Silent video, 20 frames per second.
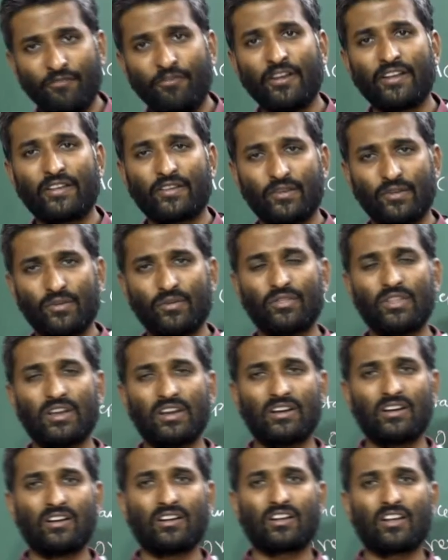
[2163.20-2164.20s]
benefit to
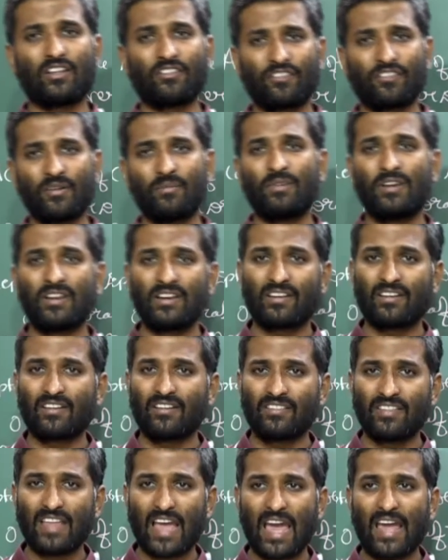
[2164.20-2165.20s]
the
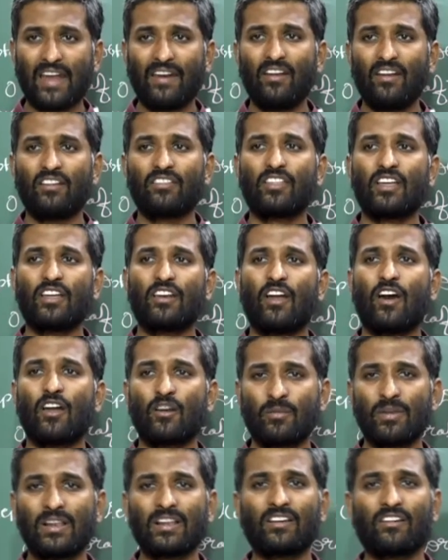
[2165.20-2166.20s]
customer than the
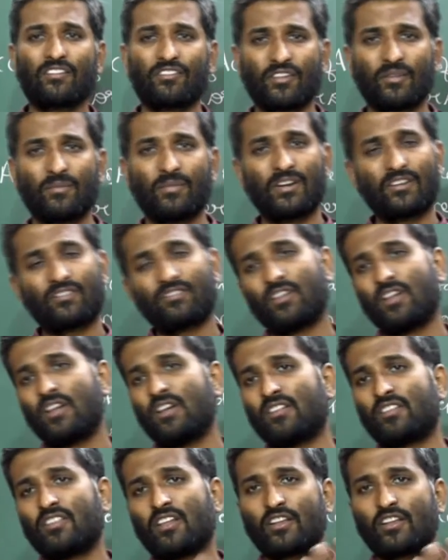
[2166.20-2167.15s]
normal customers,